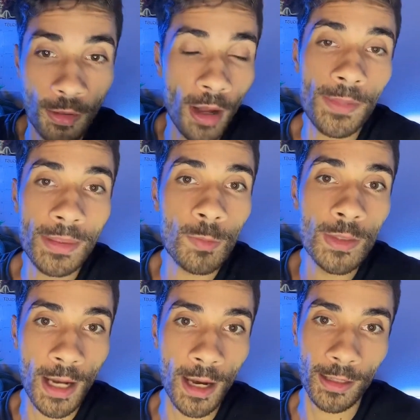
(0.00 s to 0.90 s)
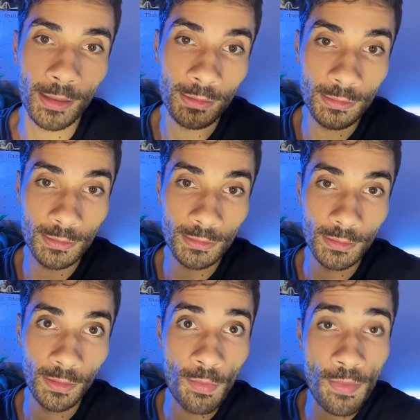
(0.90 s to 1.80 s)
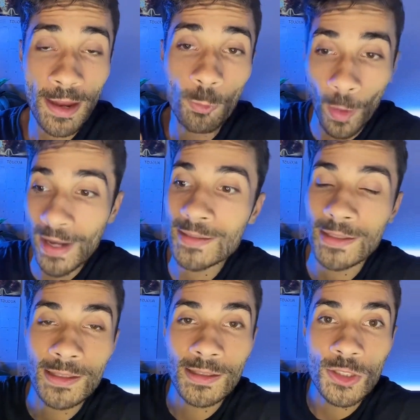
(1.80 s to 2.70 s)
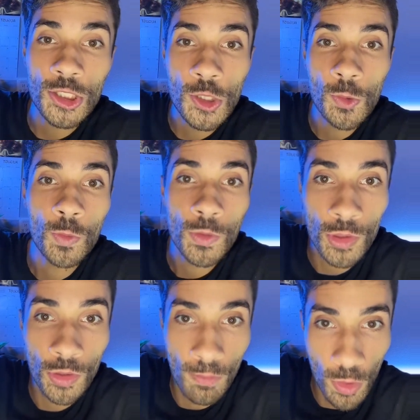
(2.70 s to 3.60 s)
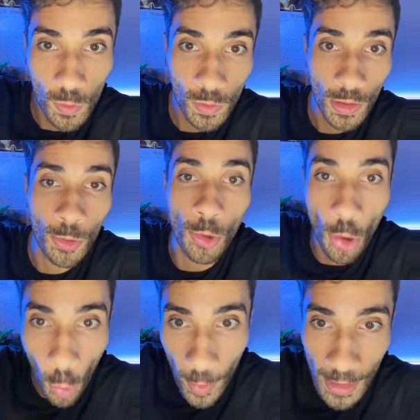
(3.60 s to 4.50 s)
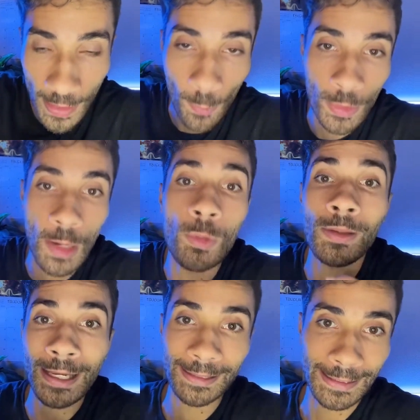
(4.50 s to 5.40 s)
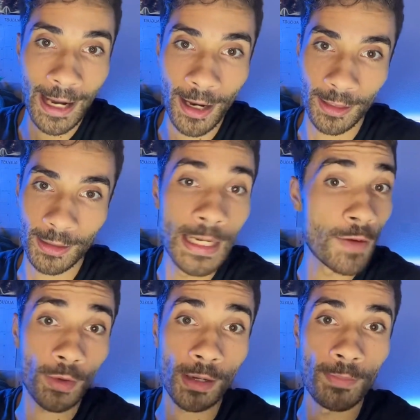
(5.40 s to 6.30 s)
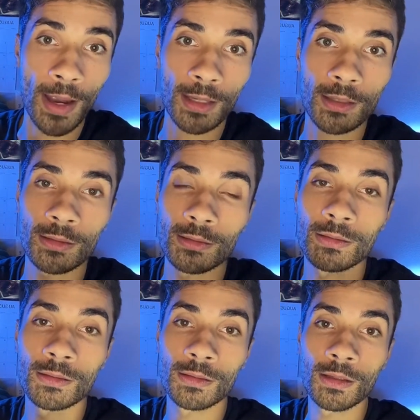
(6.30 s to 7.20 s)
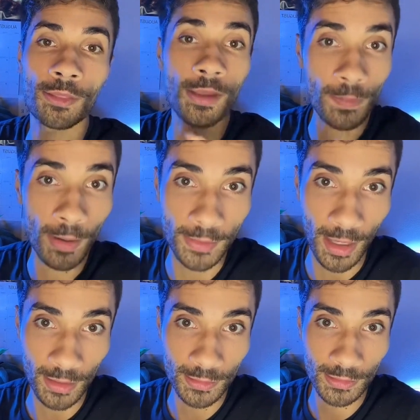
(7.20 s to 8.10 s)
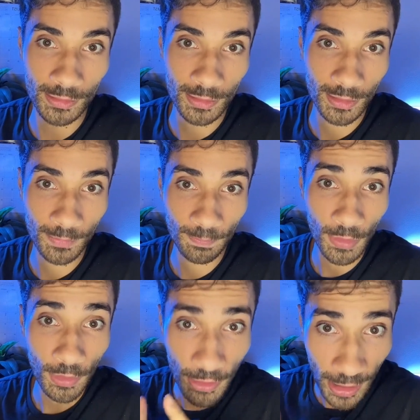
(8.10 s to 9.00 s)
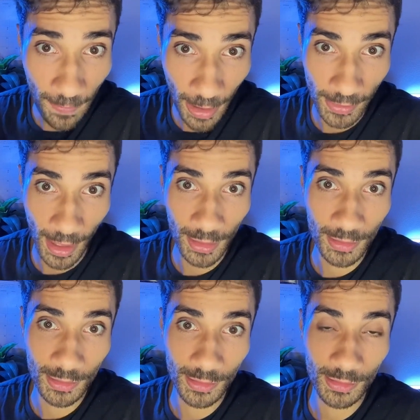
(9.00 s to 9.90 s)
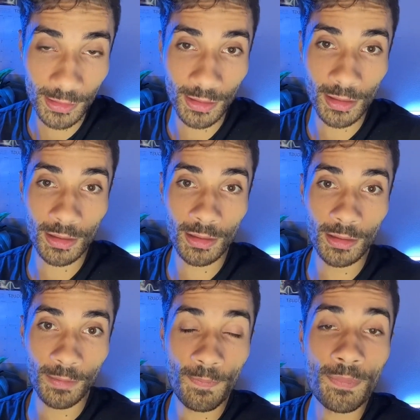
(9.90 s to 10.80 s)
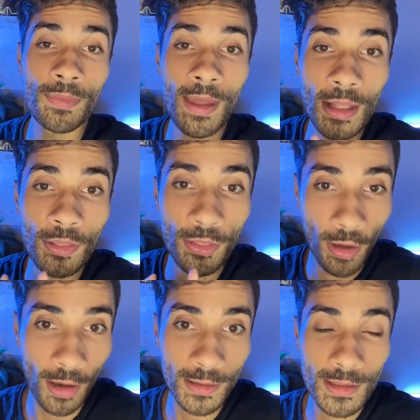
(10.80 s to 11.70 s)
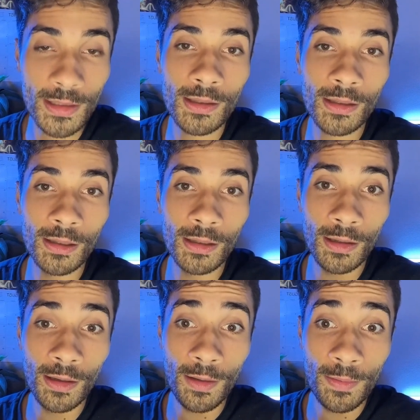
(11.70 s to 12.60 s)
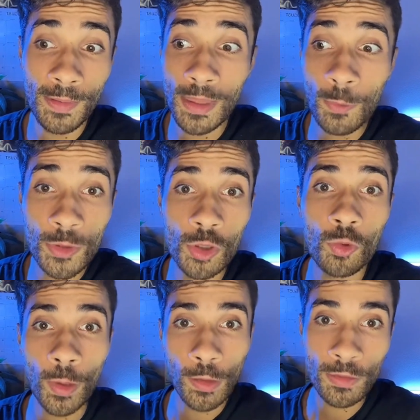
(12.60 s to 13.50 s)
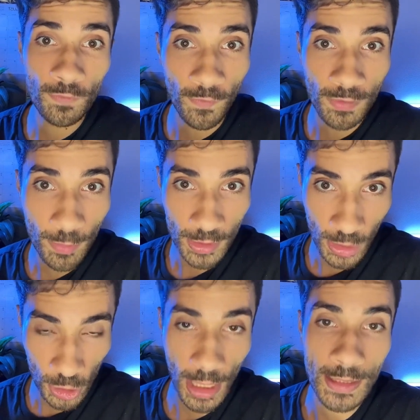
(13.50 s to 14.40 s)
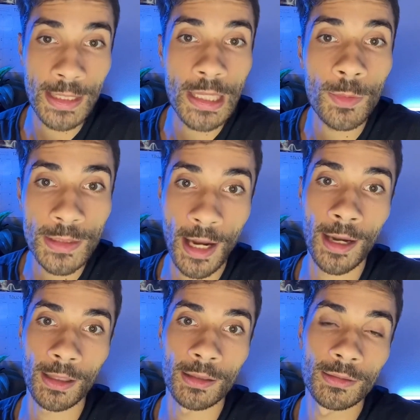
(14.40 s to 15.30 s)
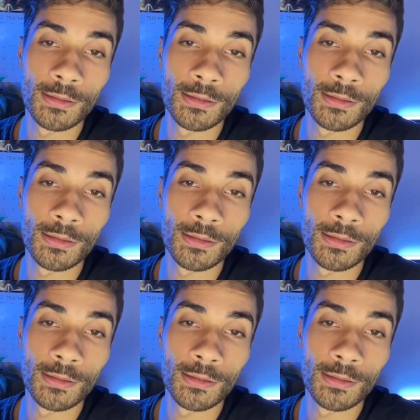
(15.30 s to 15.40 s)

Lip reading: thought that they would die. They went to the moon knowing that they would likely die and never come back. Think about that. Think about that. They thought that there was a greater than 50% chance that they would die.